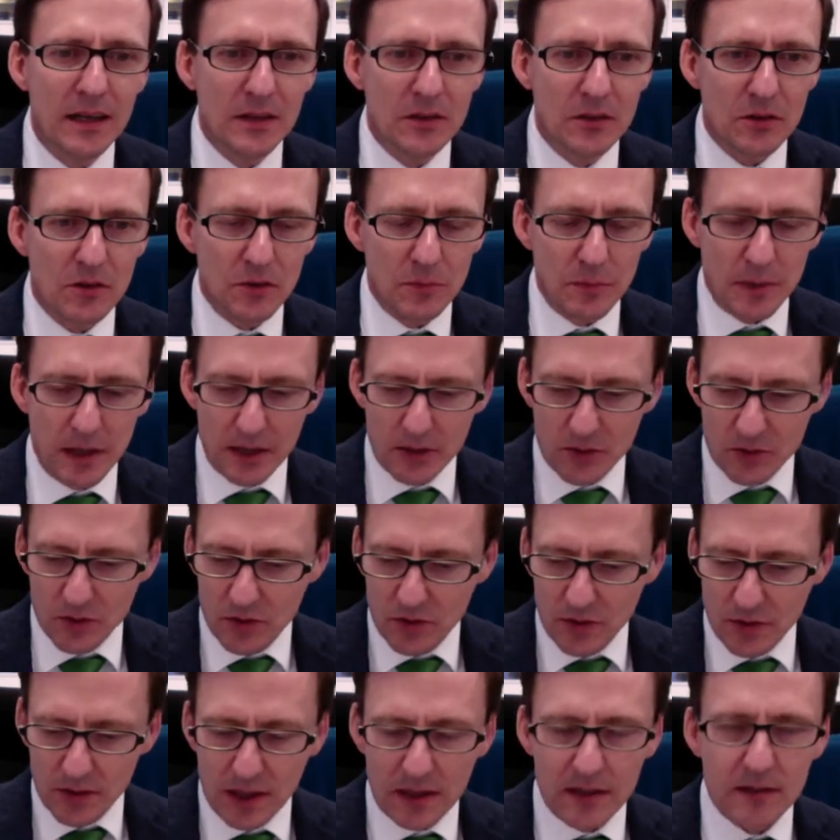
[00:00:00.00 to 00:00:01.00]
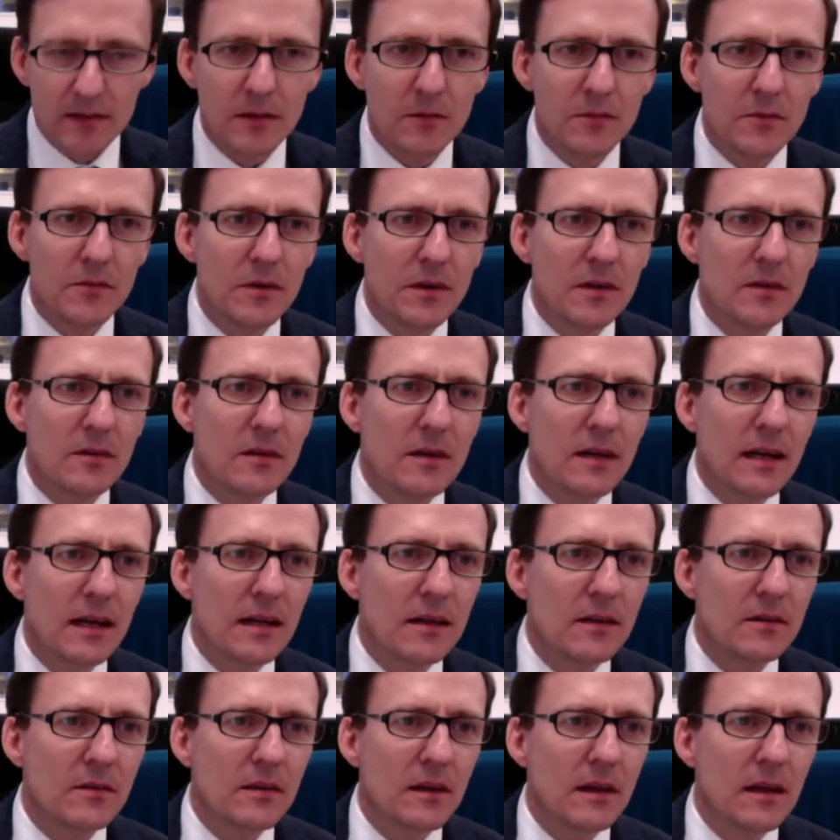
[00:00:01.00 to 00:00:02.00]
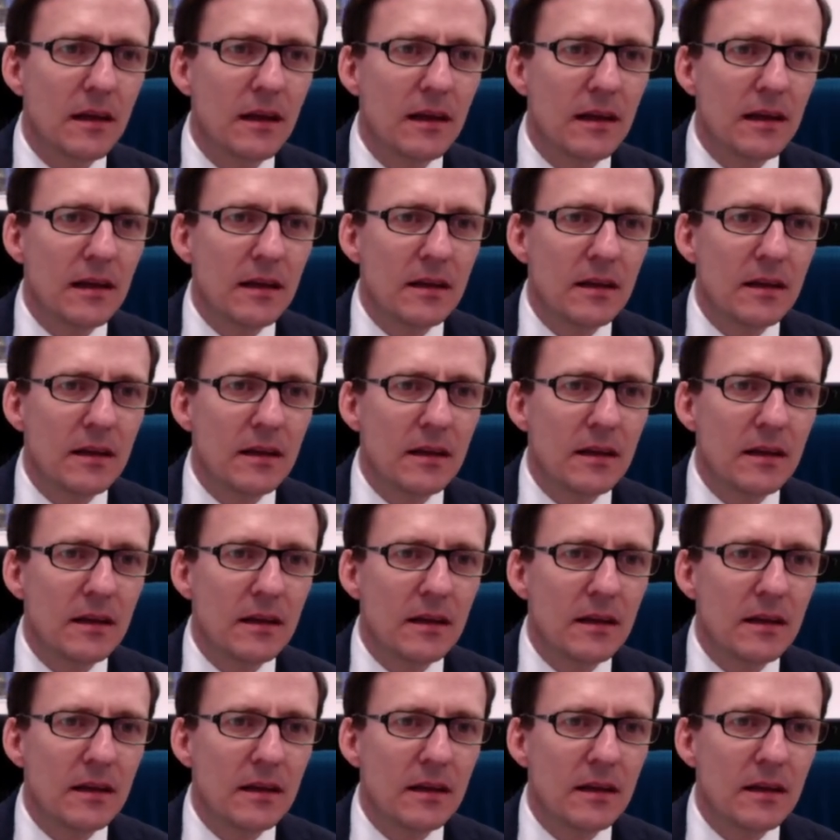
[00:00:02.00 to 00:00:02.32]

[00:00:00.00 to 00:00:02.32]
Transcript: to make sure that I'm fit and healthy